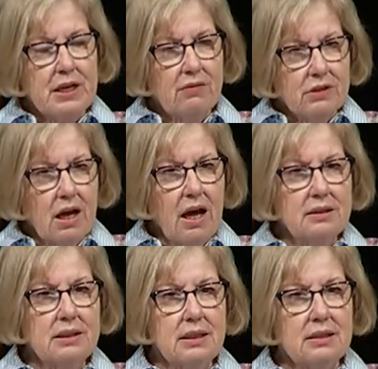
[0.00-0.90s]
of
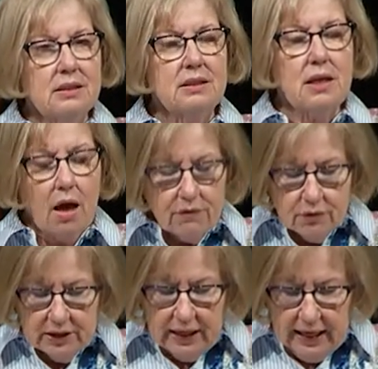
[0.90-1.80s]
God's
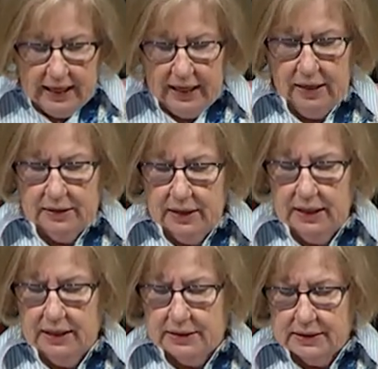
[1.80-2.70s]
sovereign hand
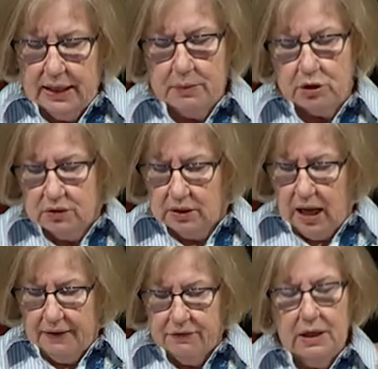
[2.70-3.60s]
in Samuel's
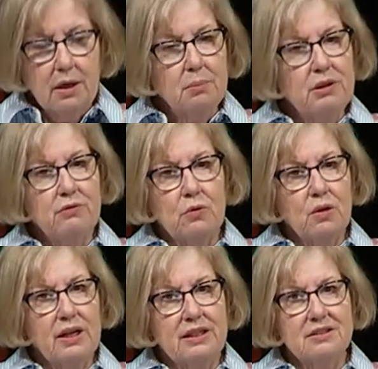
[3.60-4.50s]
life
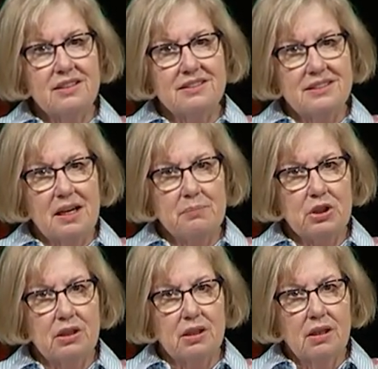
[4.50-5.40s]
before his
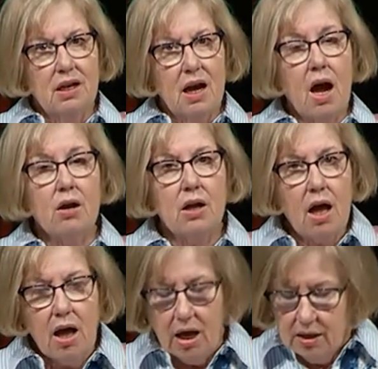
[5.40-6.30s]
conception our
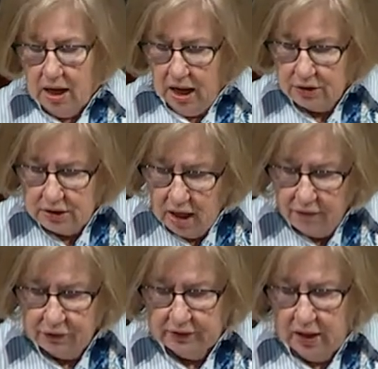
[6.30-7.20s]
God, our
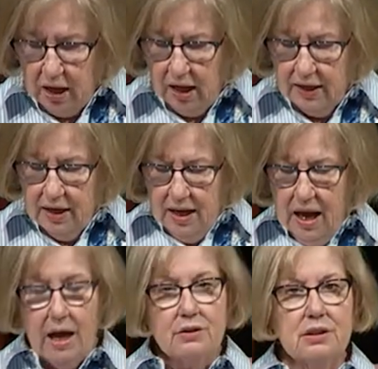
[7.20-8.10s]
sovereign God,
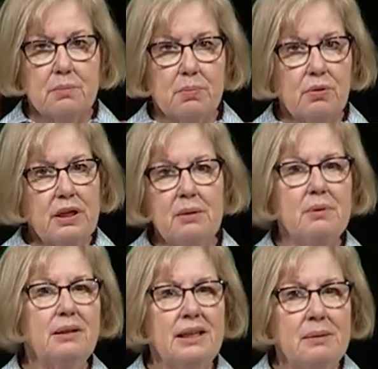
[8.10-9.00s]
our
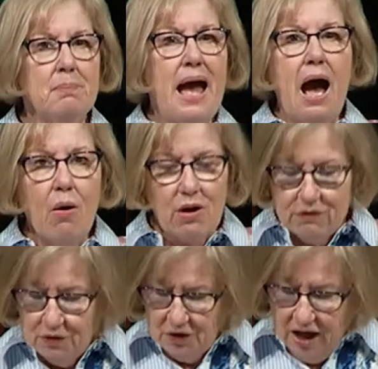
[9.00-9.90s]
supremely
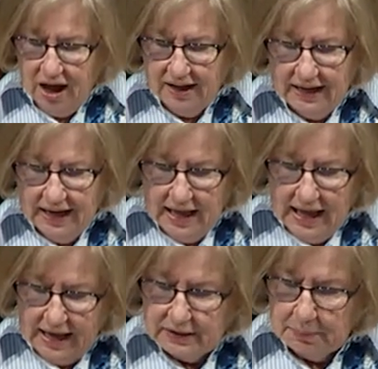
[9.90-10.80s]
powerful God,
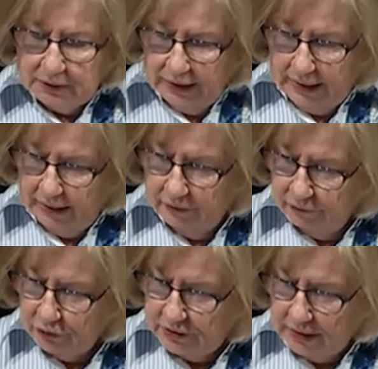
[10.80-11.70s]
has a plan
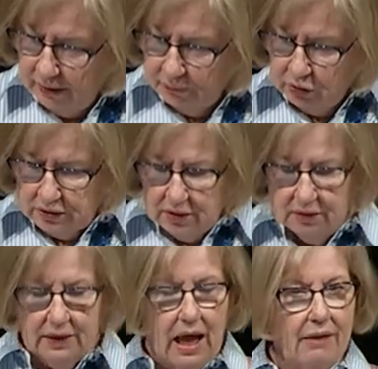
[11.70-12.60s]
for Samuel's
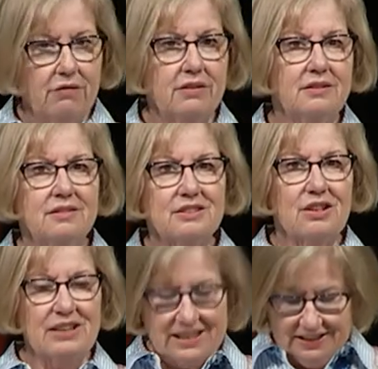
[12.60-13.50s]
life.
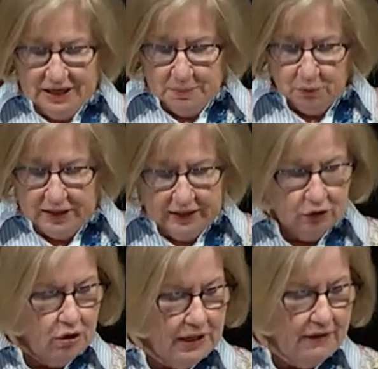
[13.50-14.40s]
So let's keep reading.
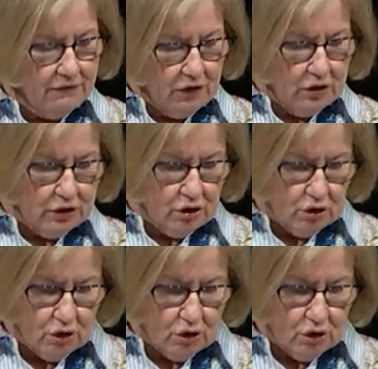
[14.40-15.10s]
Look at verse